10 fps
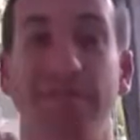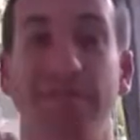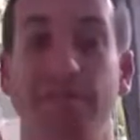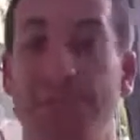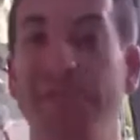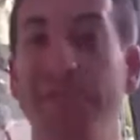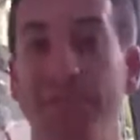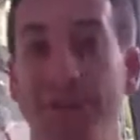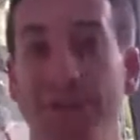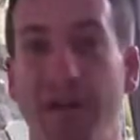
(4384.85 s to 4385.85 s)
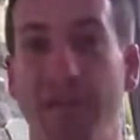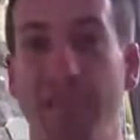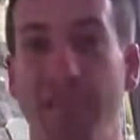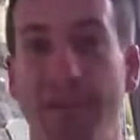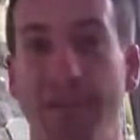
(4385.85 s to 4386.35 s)
January,
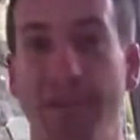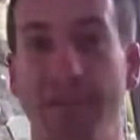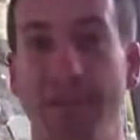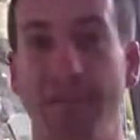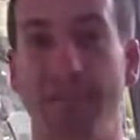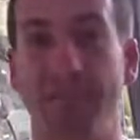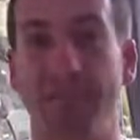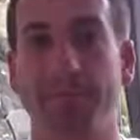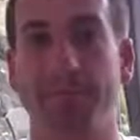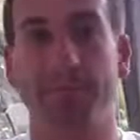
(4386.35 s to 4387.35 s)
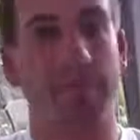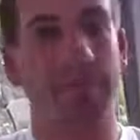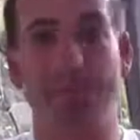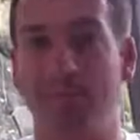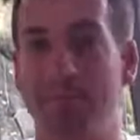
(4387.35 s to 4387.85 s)
I
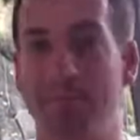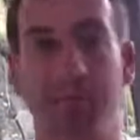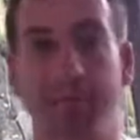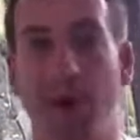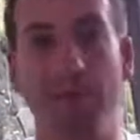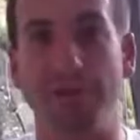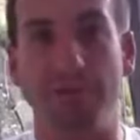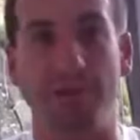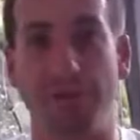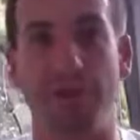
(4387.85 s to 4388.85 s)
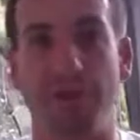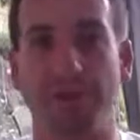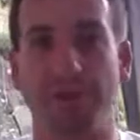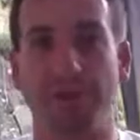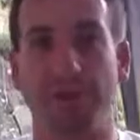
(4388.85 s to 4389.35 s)
mean, Paul was
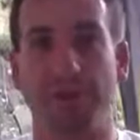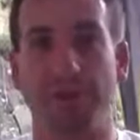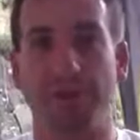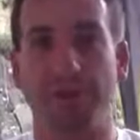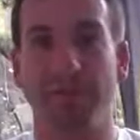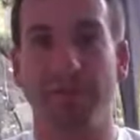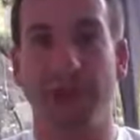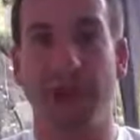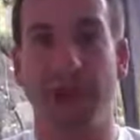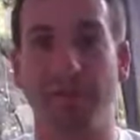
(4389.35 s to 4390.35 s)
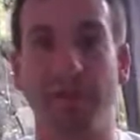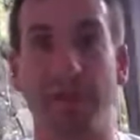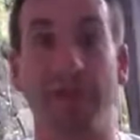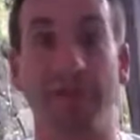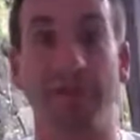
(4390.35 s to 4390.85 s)
poor. Okay, I
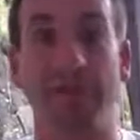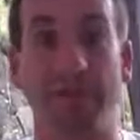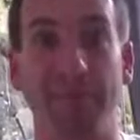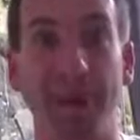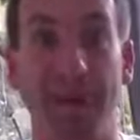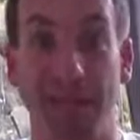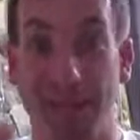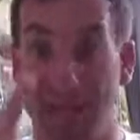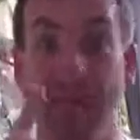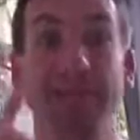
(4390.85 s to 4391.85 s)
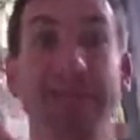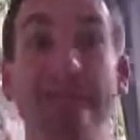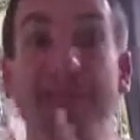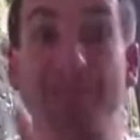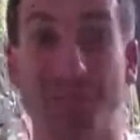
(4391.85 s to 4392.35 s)
started making a little bit of money, and then
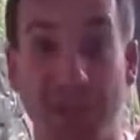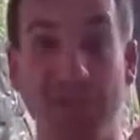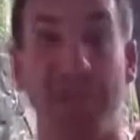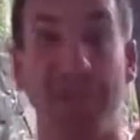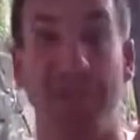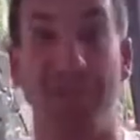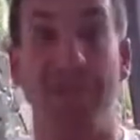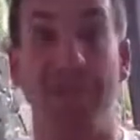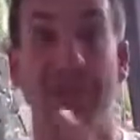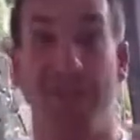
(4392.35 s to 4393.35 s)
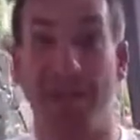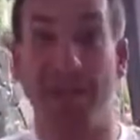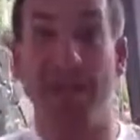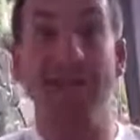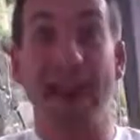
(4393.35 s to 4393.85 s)
things shifted,
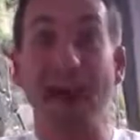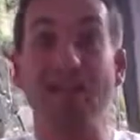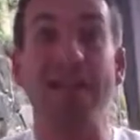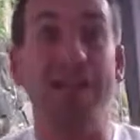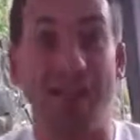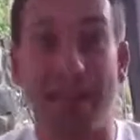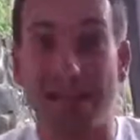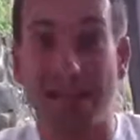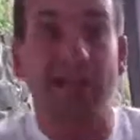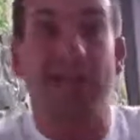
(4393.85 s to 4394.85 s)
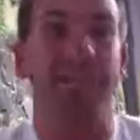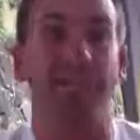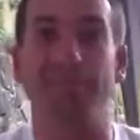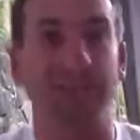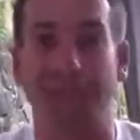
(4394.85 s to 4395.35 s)
and then now he's like, he
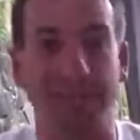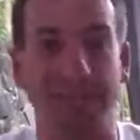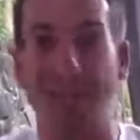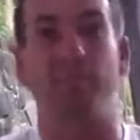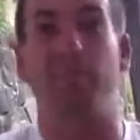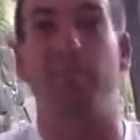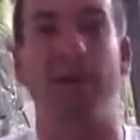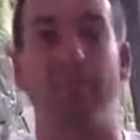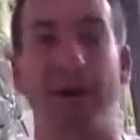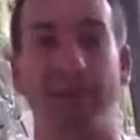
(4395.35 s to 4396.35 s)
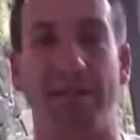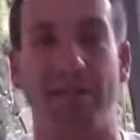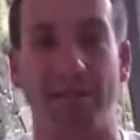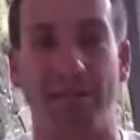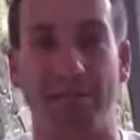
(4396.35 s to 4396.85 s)
doesn't have to worry about
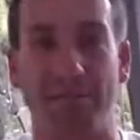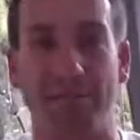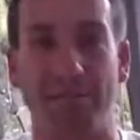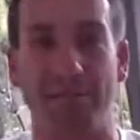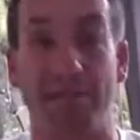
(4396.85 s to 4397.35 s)
this anymore.